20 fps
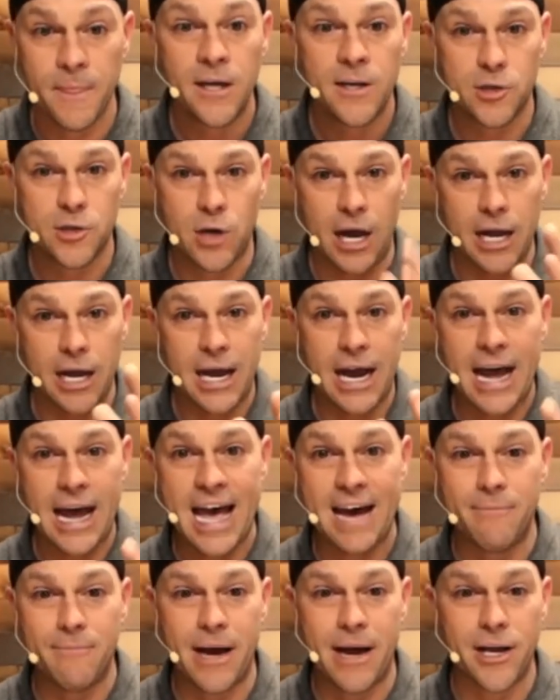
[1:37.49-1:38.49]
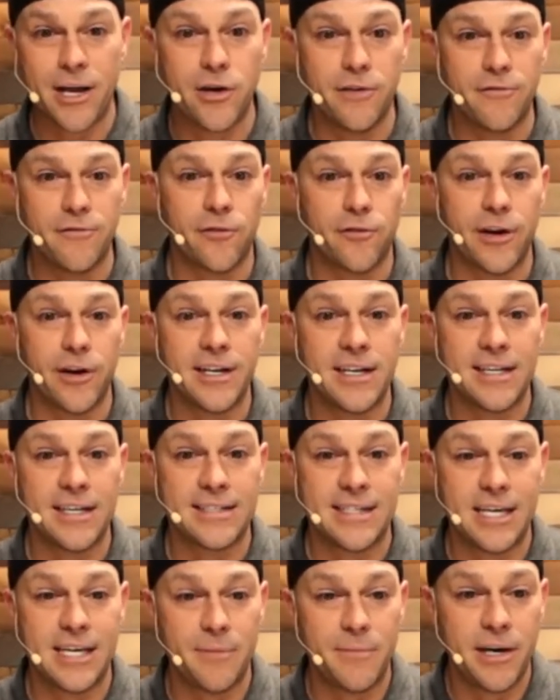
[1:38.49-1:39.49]
So I, I have my good friend,
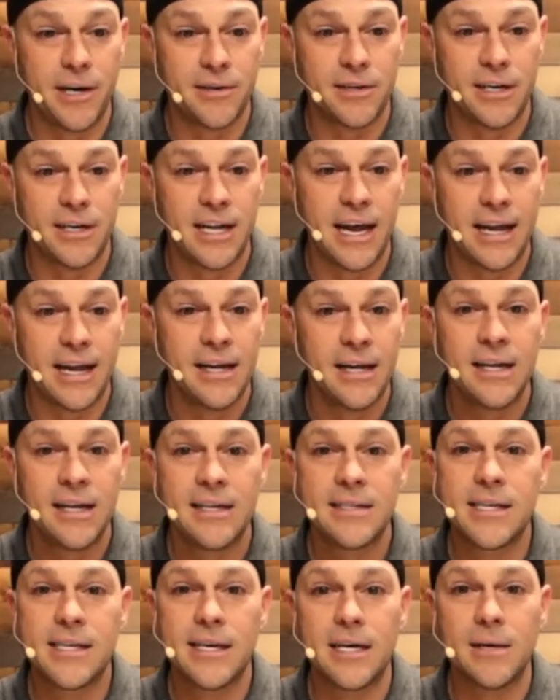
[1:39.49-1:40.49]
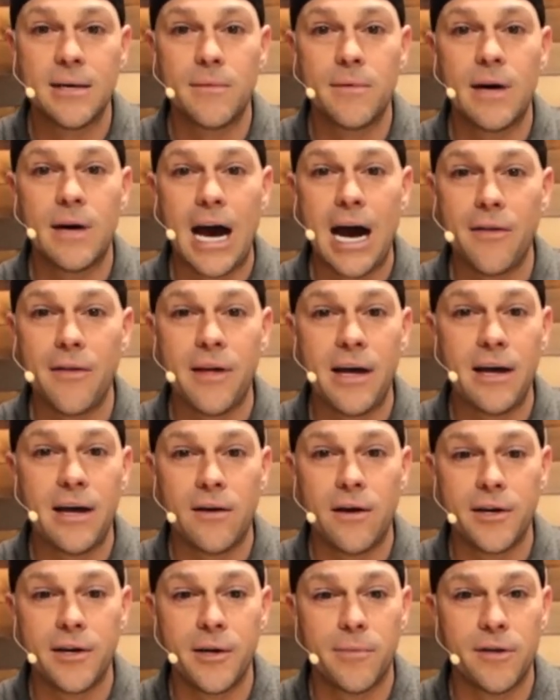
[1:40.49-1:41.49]
Tim, here today. Tim, how the hell
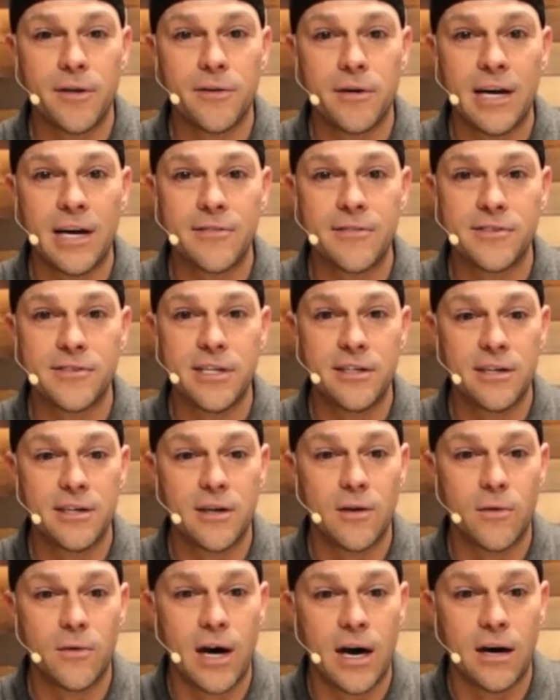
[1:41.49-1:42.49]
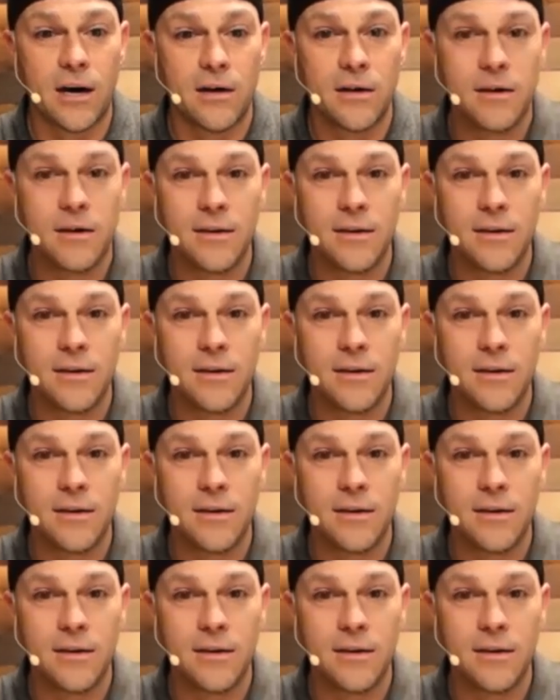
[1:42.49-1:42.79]
are you, brother? I haven't seen you in a while.